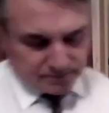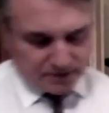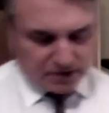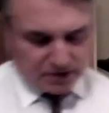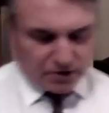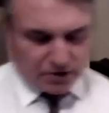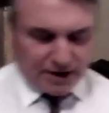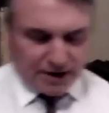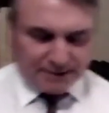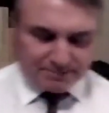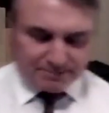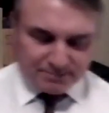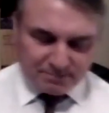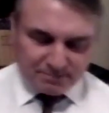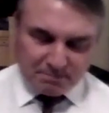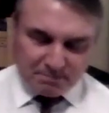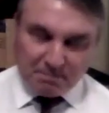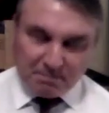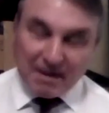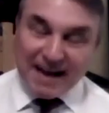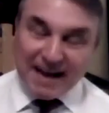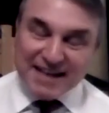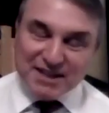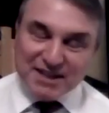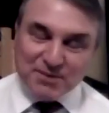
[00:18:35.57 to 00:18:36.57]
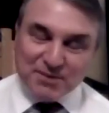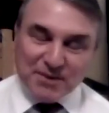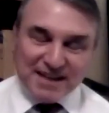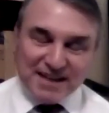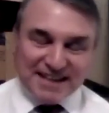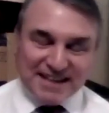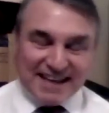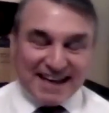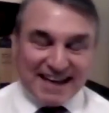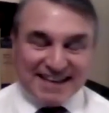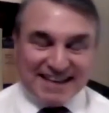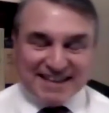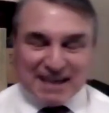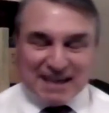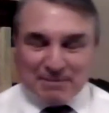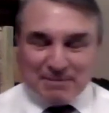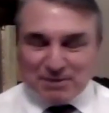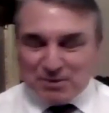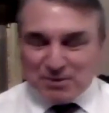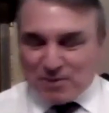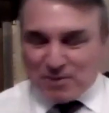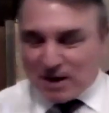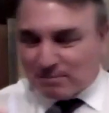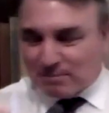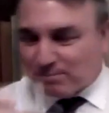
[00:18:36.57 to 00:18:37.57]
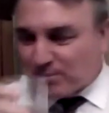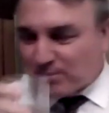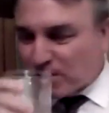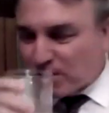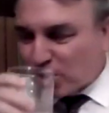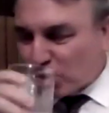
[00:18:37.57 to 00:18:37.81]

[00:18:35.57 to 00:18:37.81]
Sorry, page 28, chapter 1